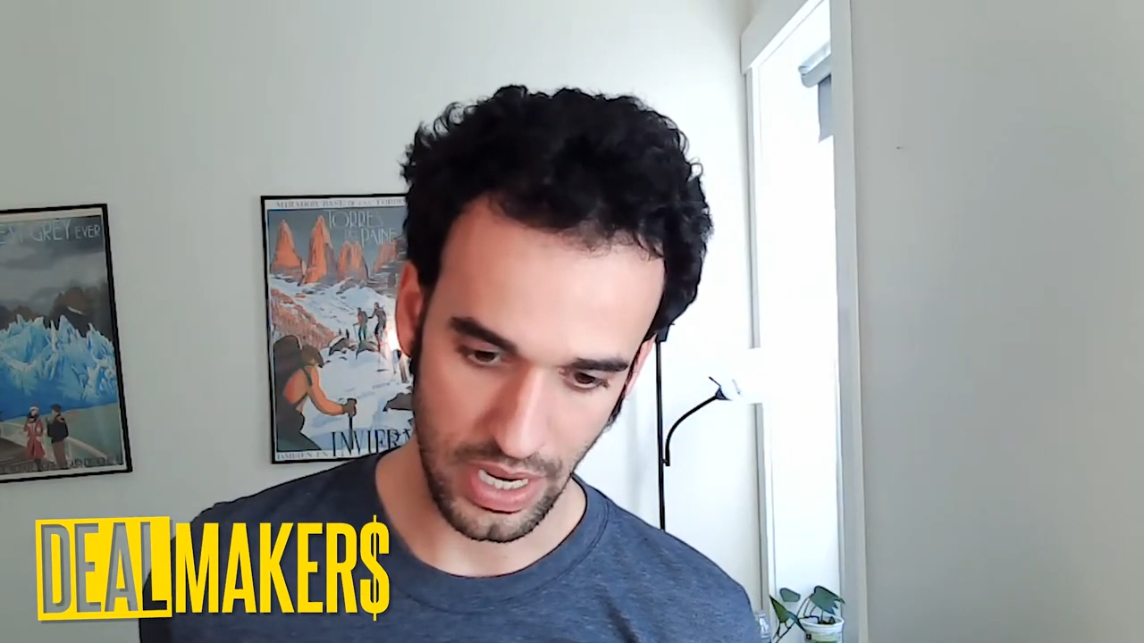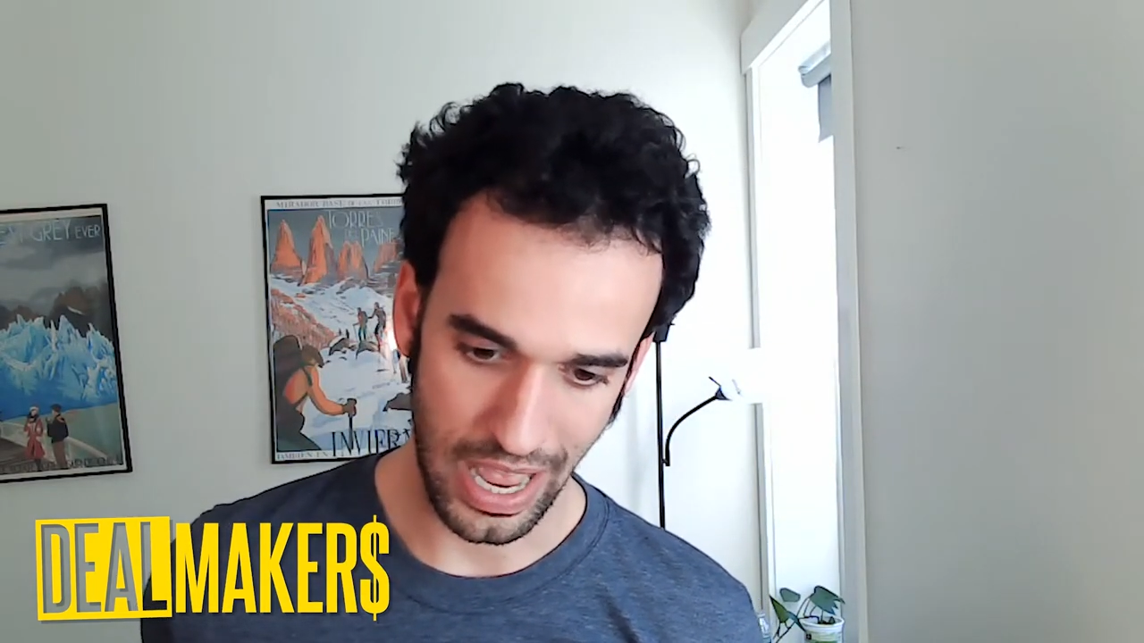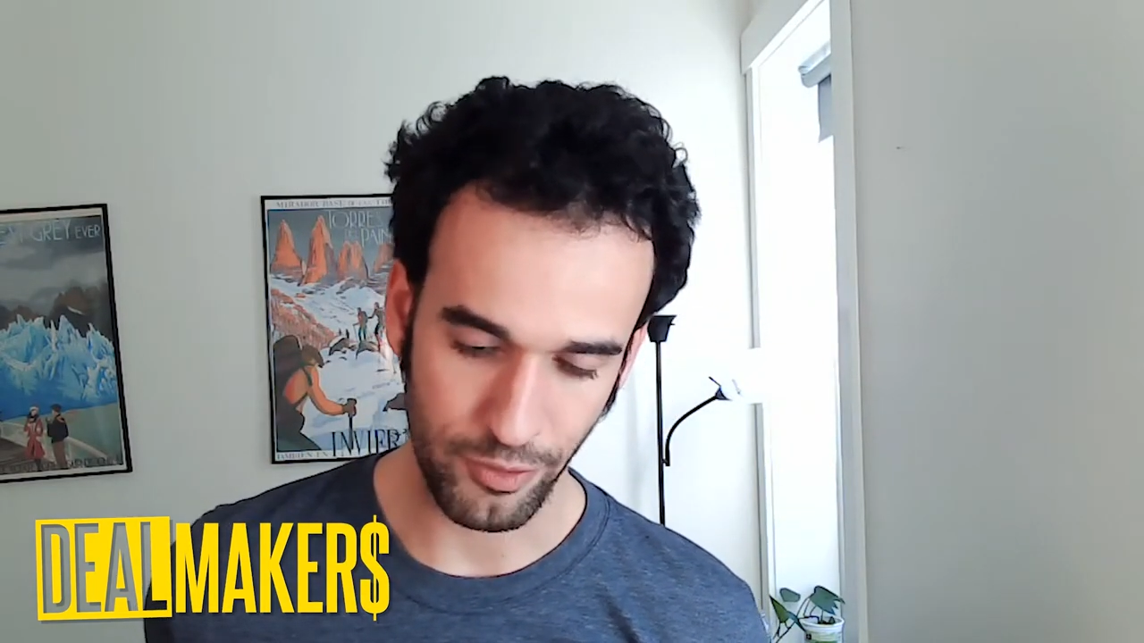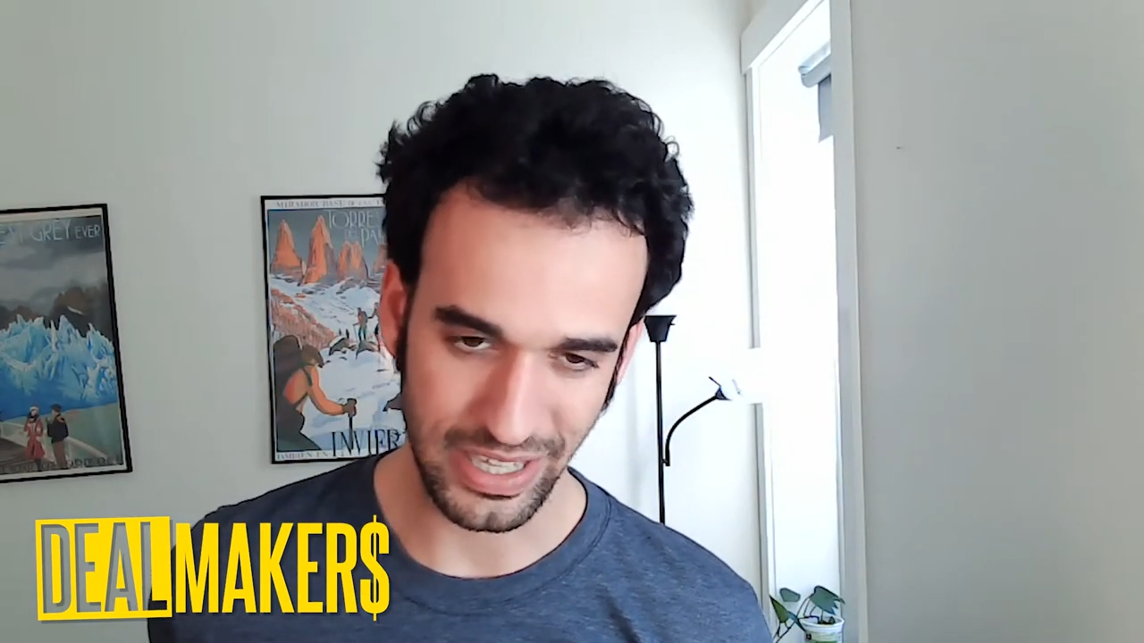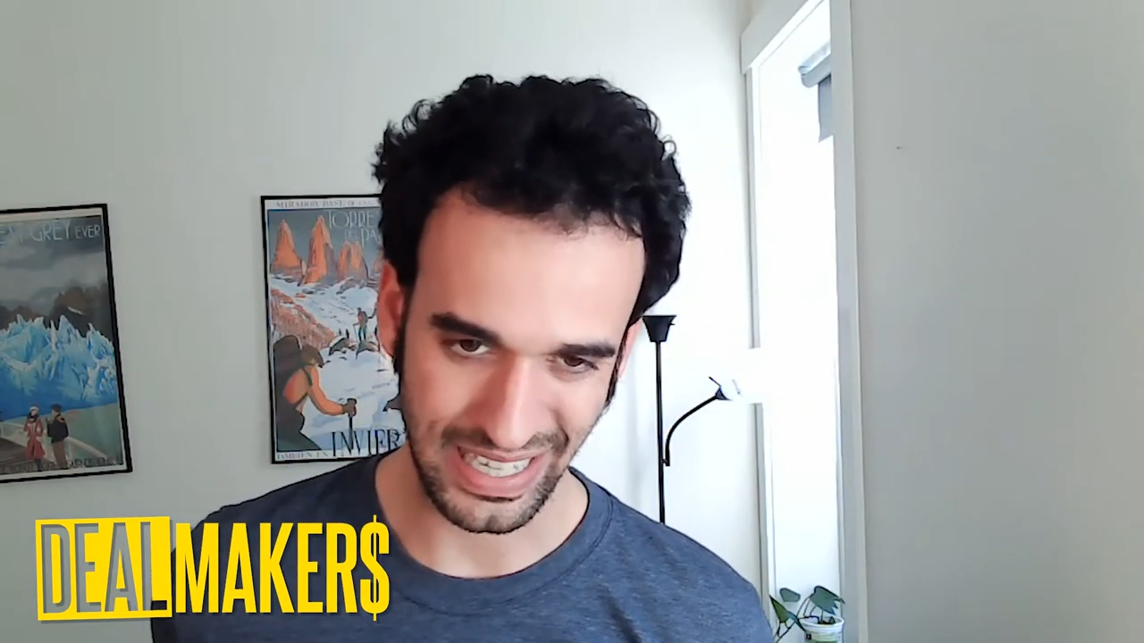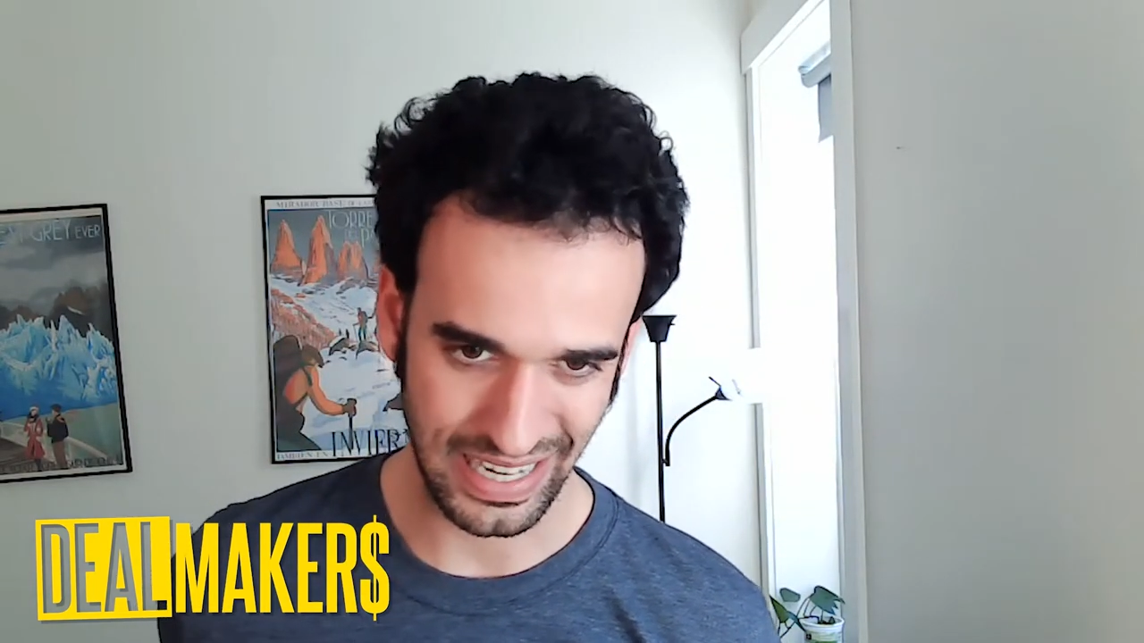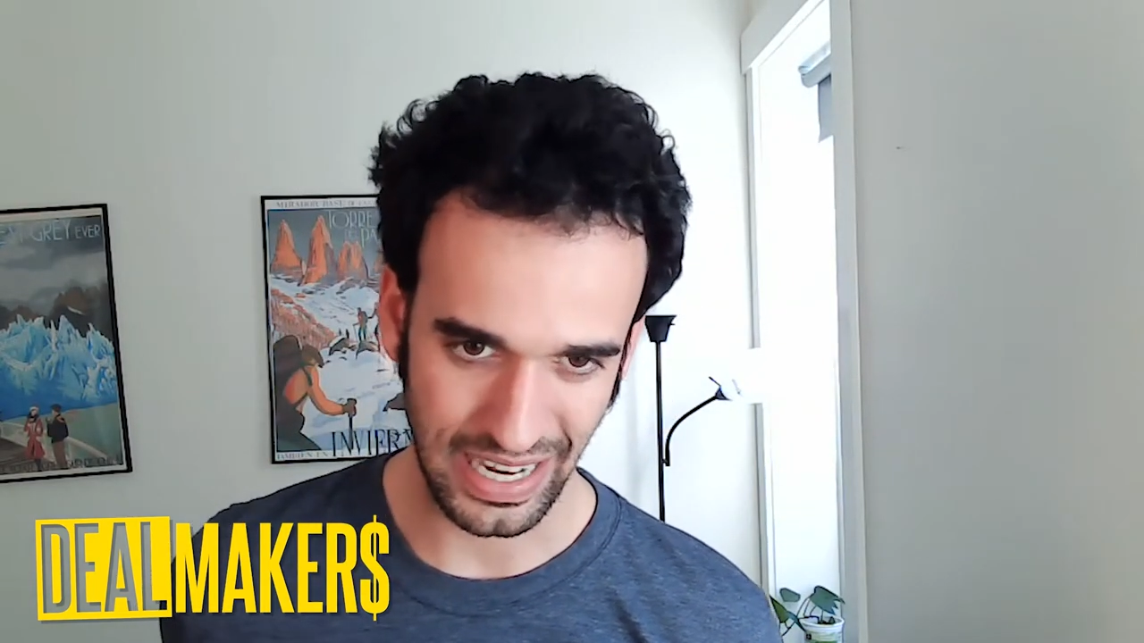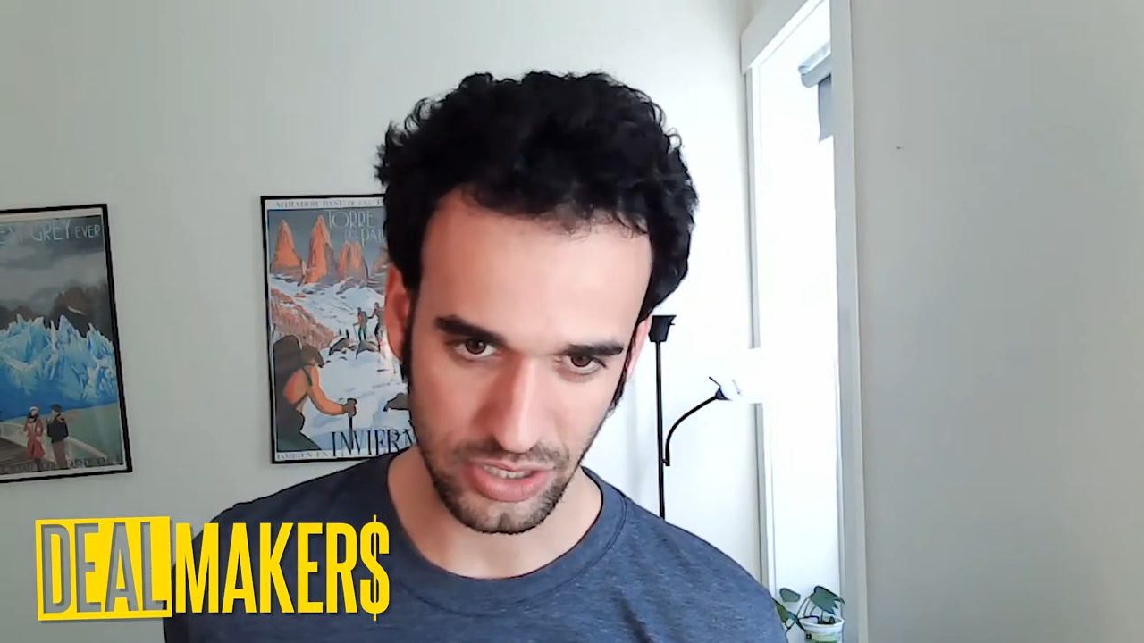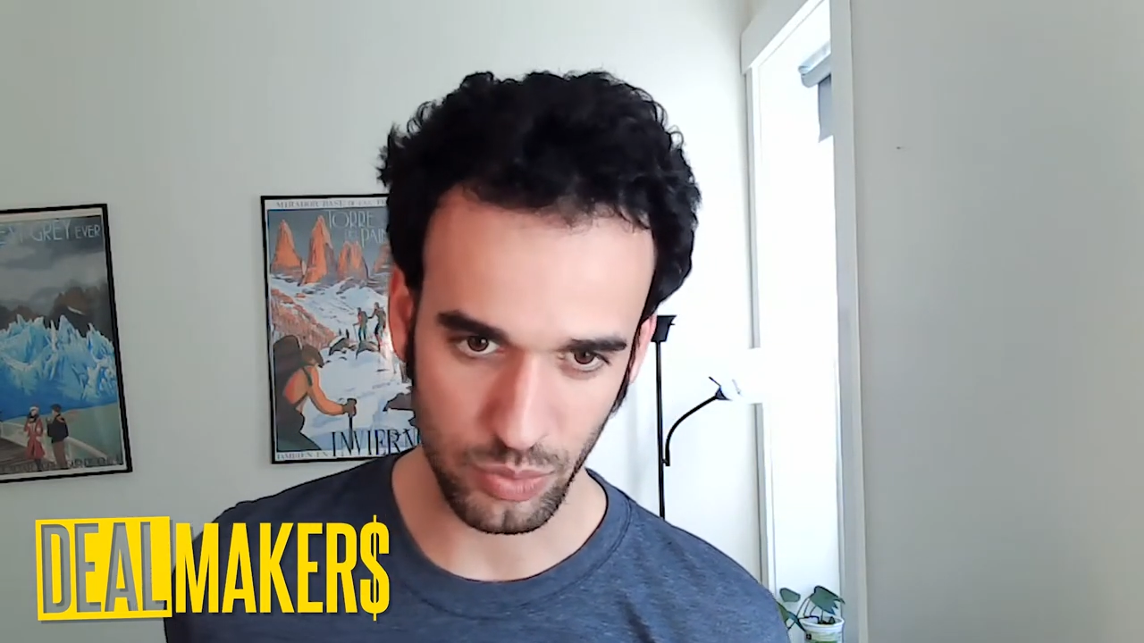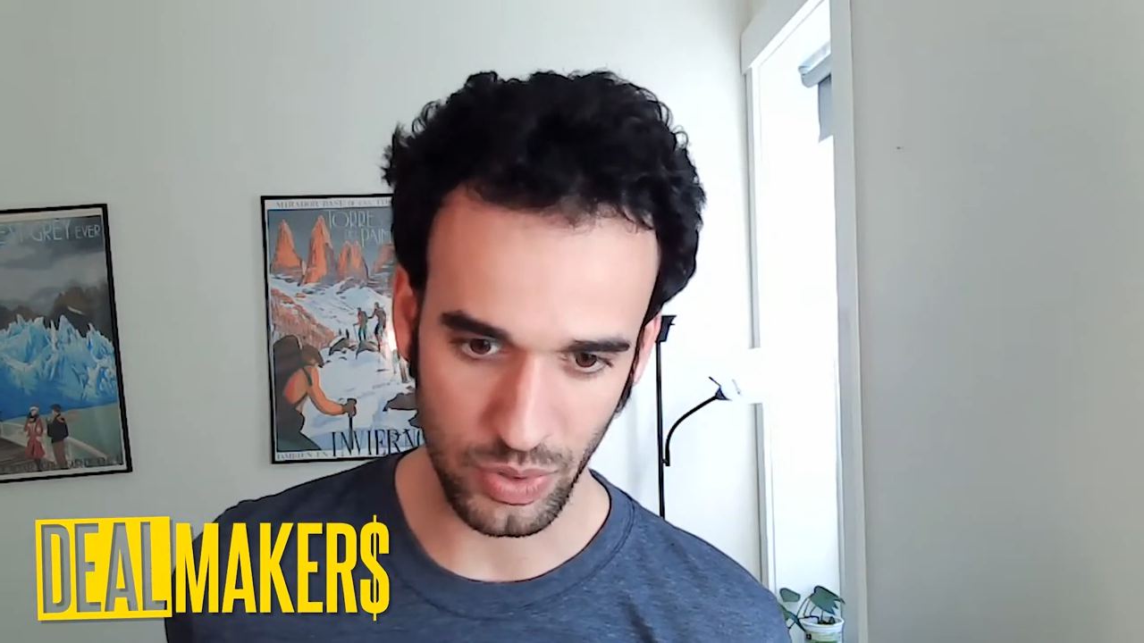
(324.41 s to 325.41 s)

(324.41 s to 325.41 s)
have all that cash to